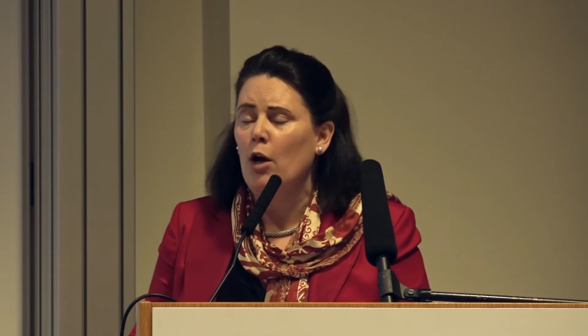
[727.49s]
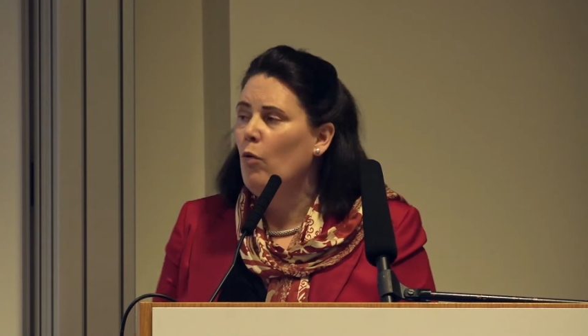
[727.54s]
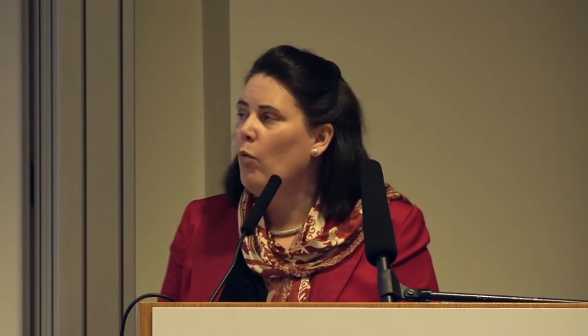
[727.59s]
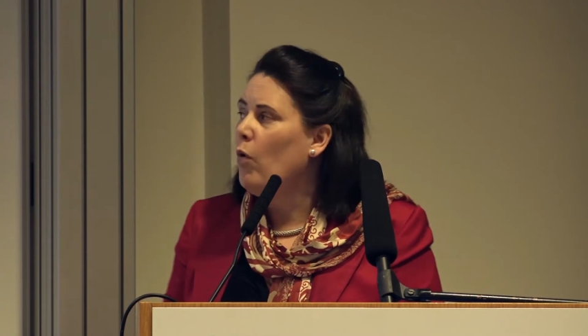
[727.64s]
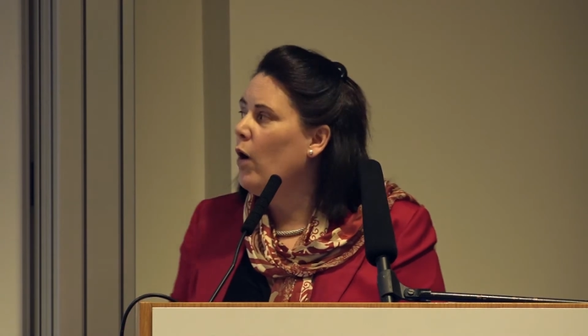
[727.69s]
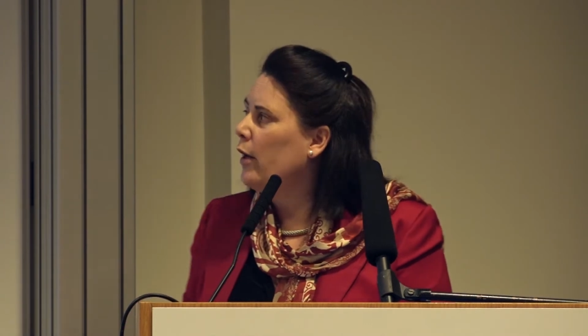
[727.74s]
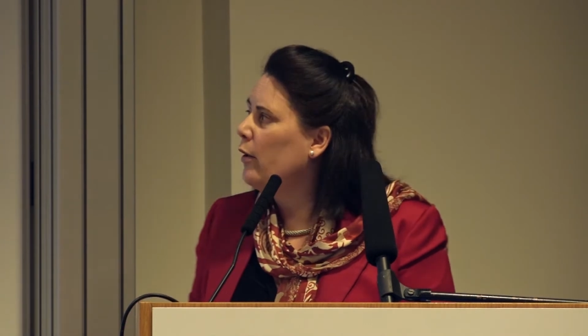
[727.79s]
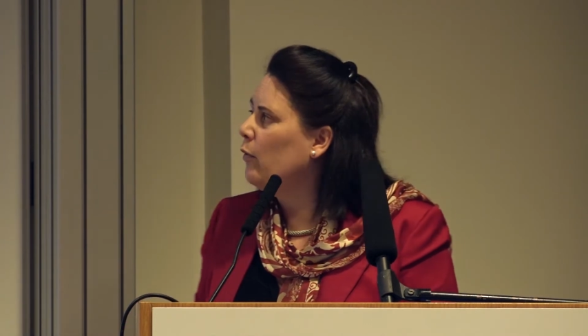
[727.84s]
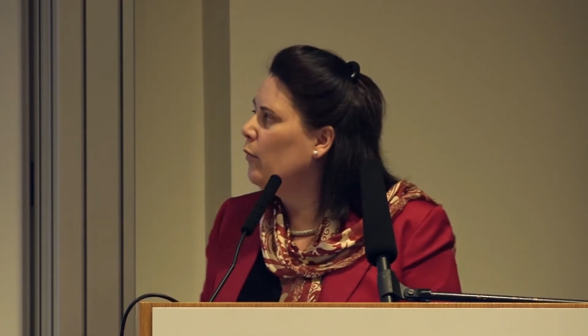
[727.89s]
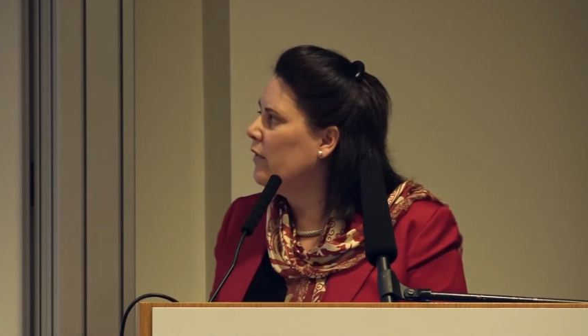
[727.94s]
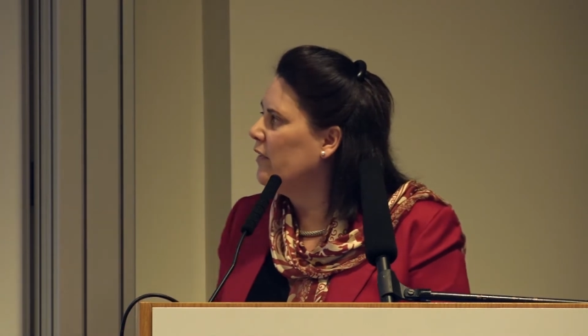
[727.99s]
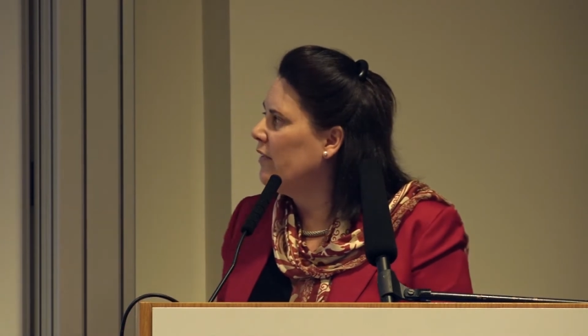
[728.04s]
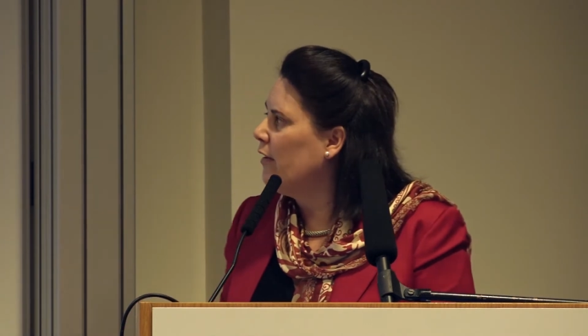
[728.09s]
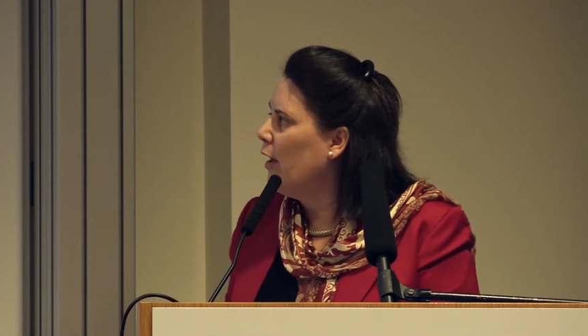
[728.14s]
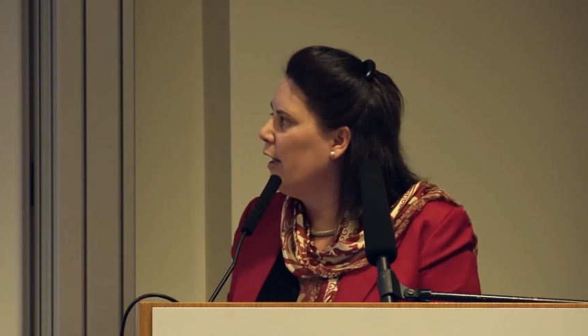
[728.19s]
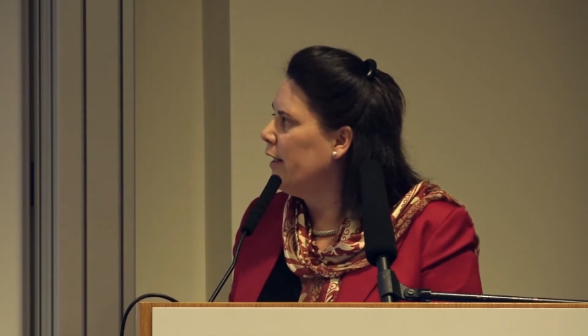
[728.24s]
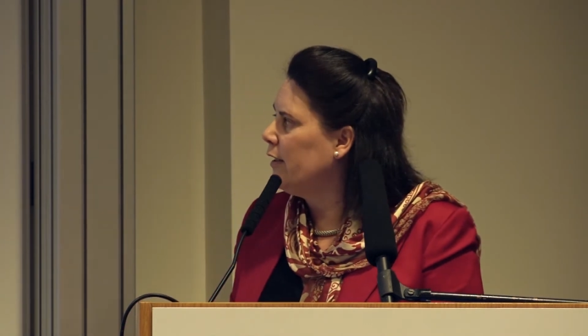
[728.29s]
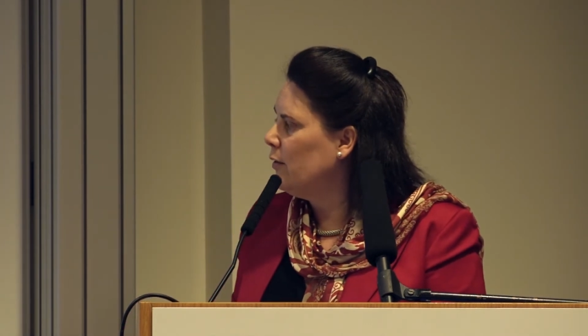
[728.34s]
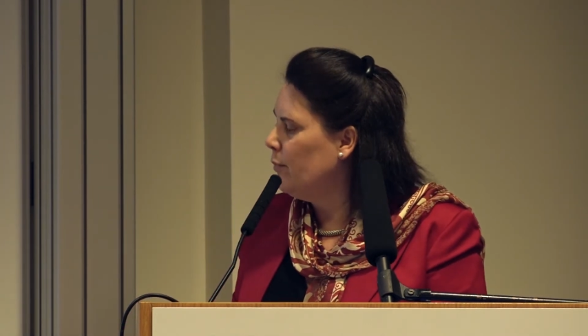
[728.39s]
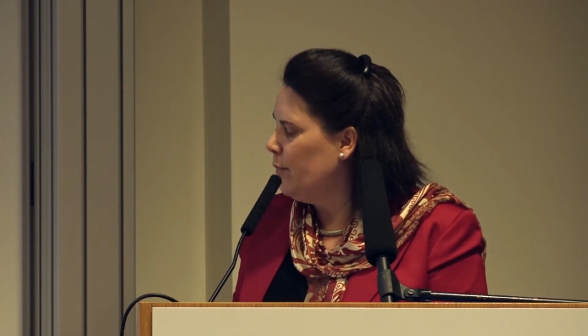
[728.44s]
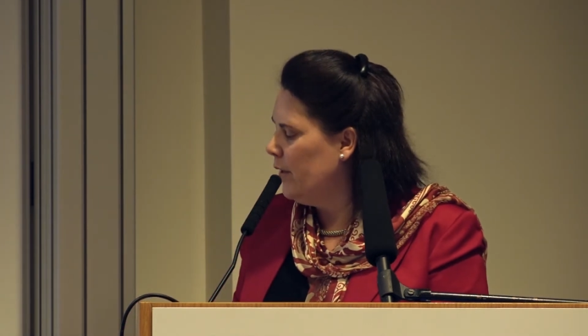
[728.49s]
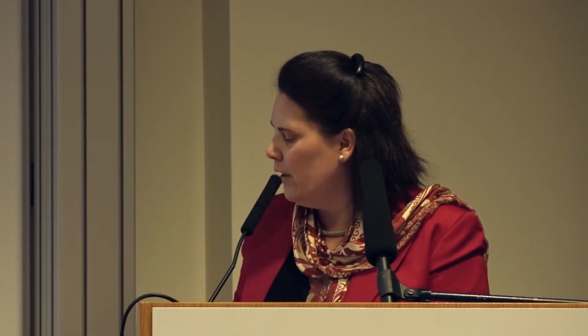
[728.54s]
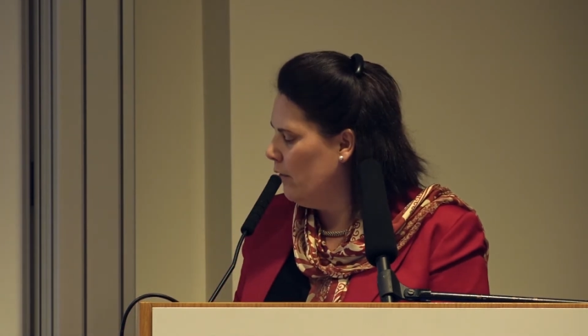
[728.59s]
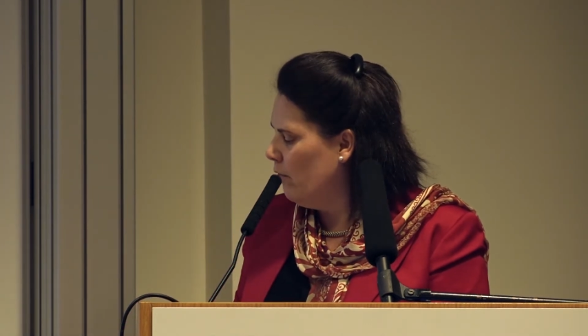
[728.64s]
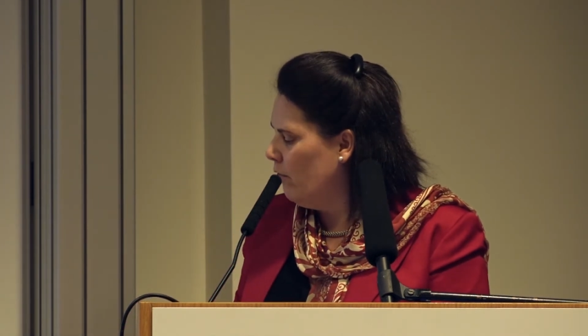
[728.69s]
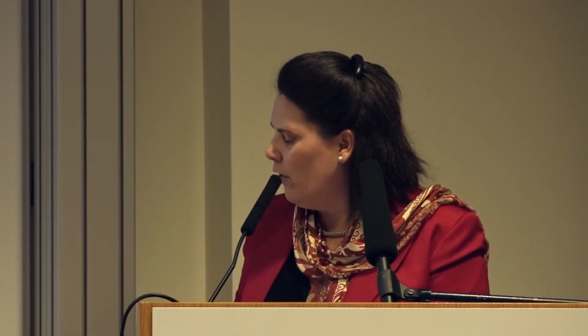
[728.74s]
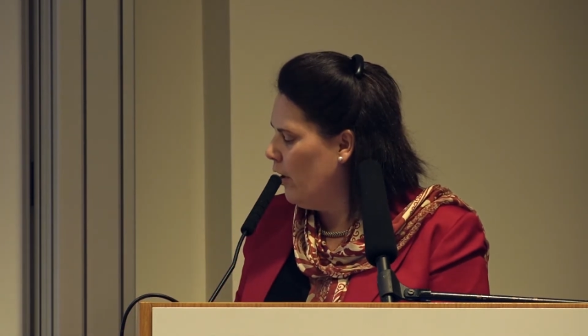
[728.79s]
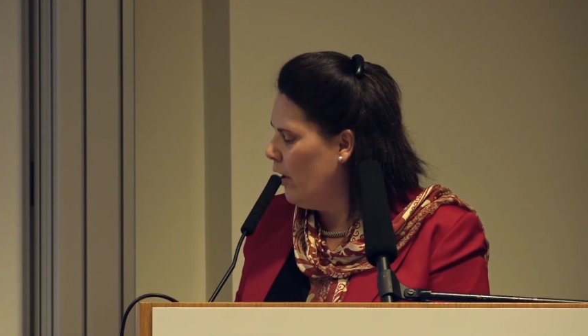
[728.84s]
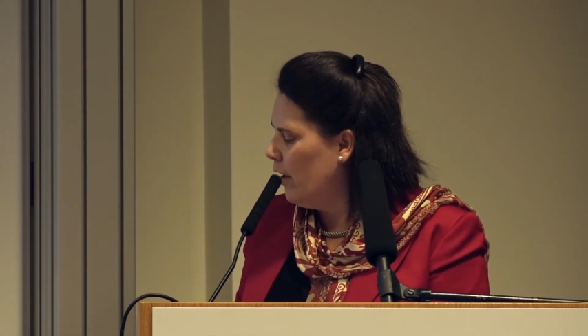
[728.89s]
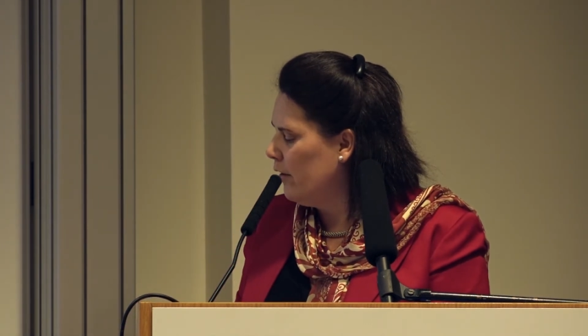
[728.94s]
what it was like to be
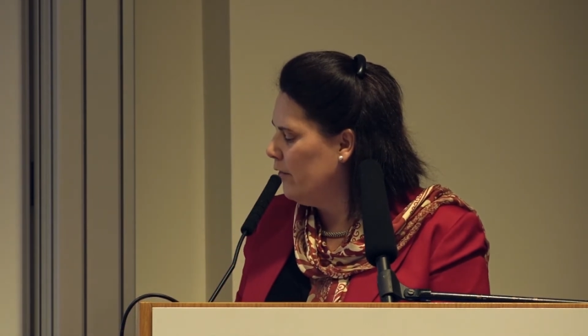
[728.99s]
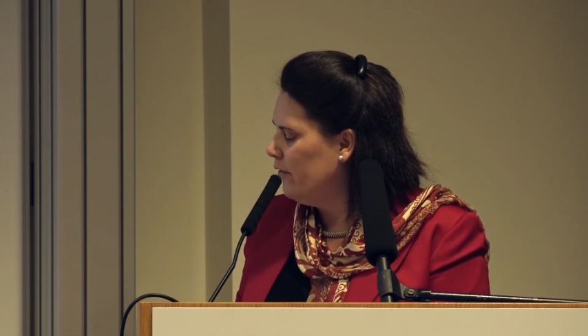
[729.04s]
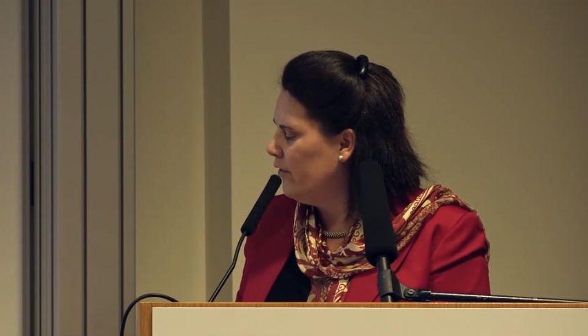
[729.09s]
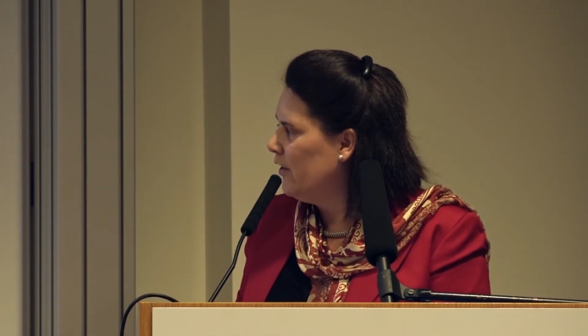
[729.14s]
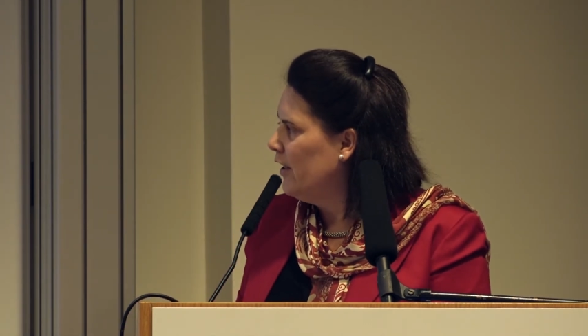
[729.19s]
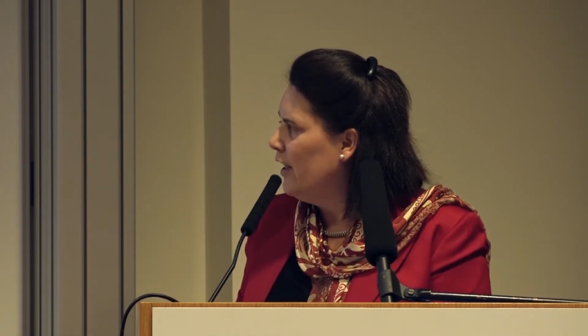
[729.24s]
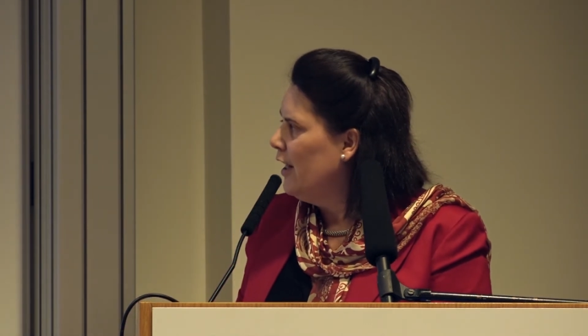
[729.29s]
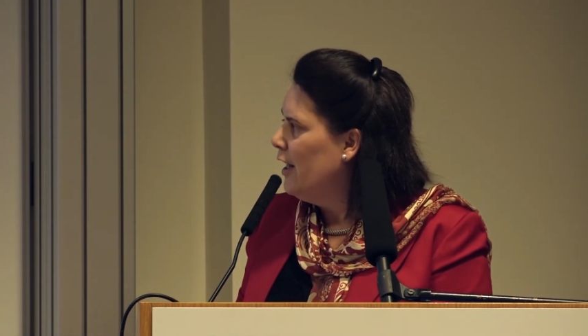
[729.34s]
involved.